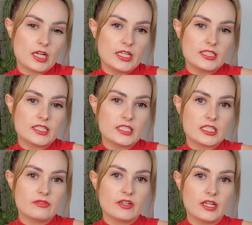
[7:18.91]

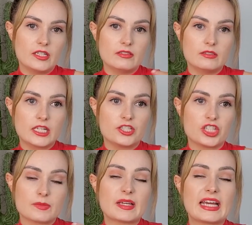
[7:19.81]
It
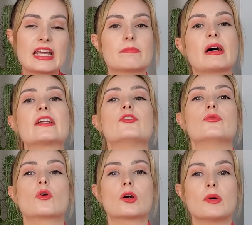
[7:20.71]
just became my new
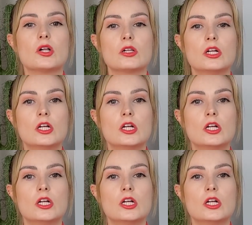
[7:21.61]
normal.